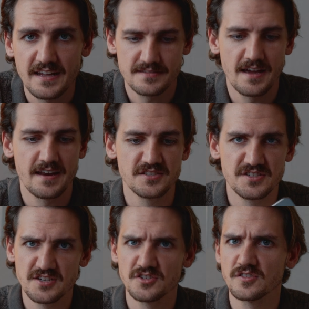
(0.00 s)
It's not as
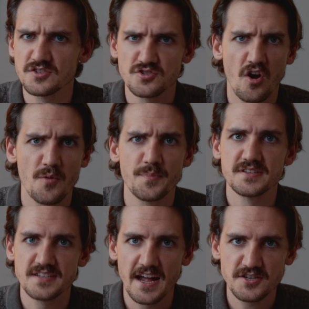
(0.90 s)
digitally sharp and
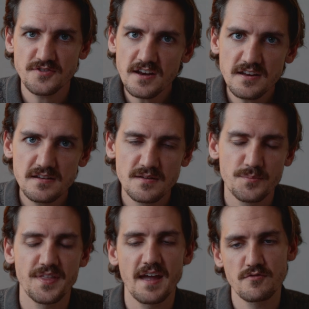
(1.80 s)
saturated,
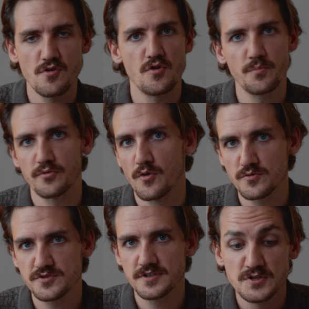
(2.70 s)
but they have their own
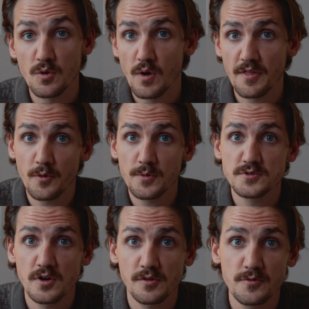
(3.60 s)
approach. So I thought we would
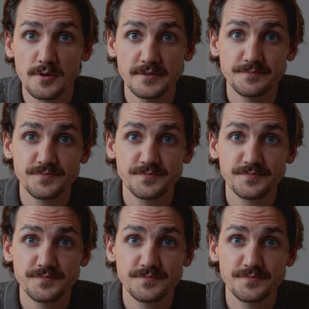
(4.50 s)
talk through it.